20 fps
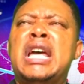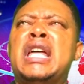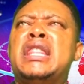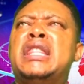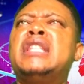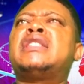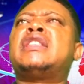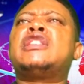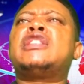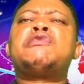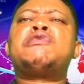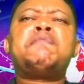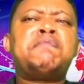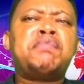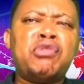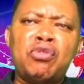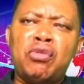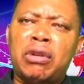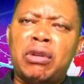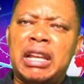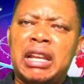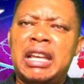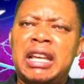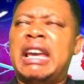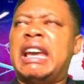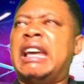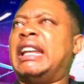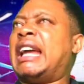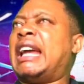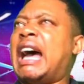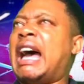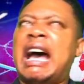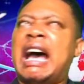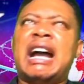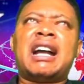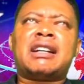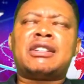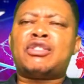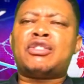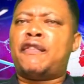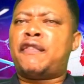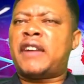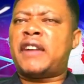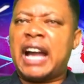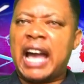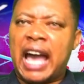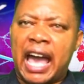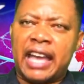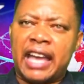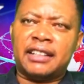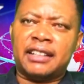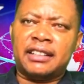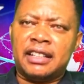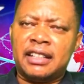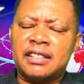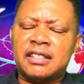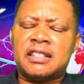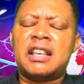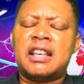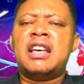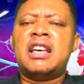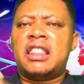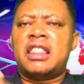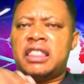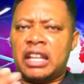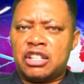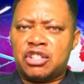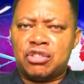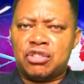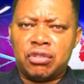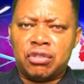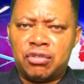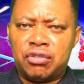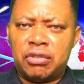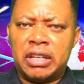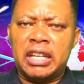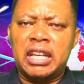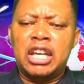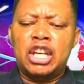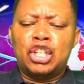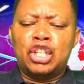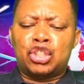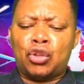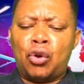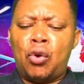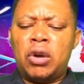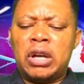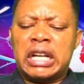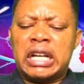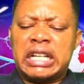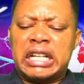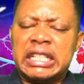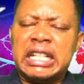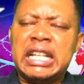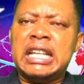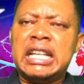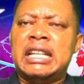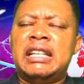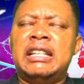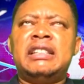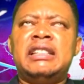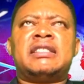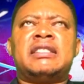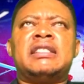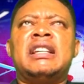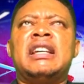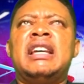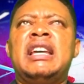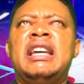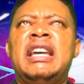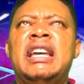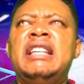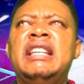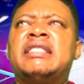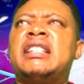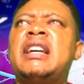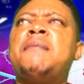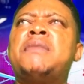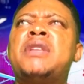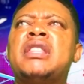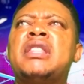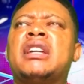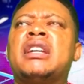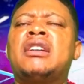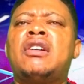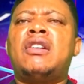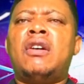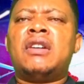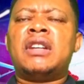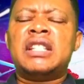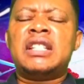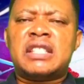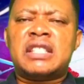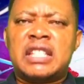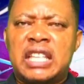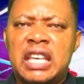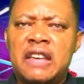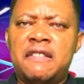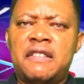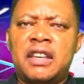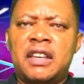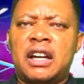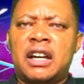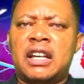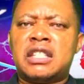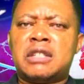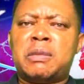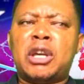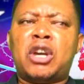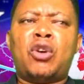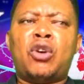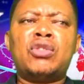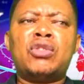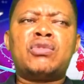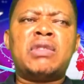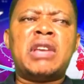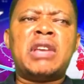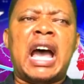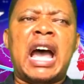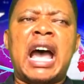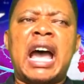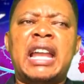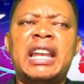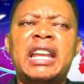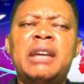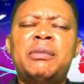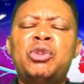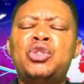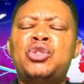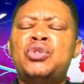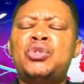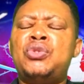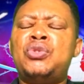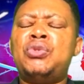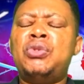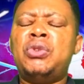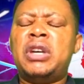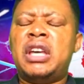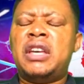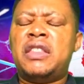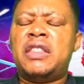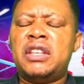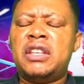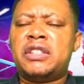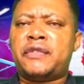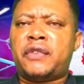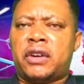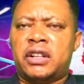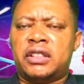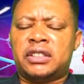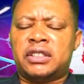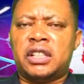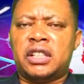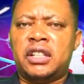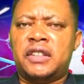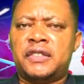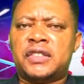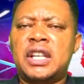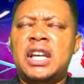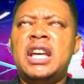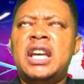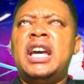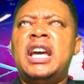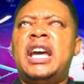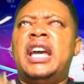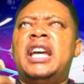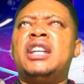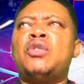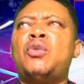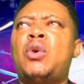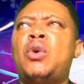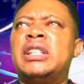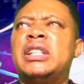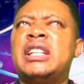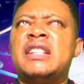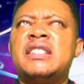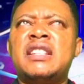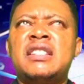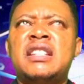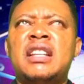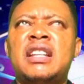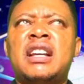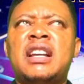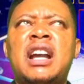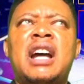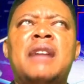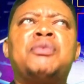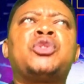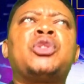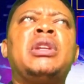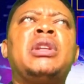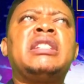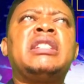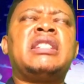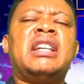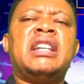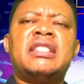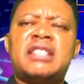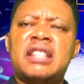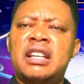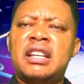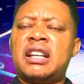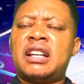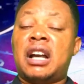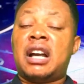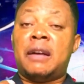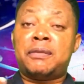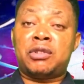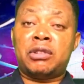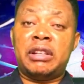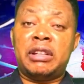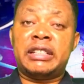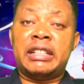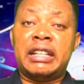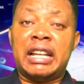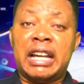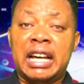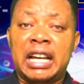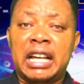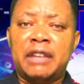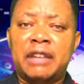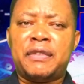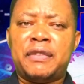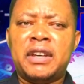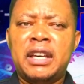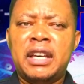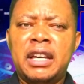This is purely an act of kindness that you're doing. So grace is something that God is giving us because we are unable to do this for ourselves. And what does it encapsulate? It encapsulates life.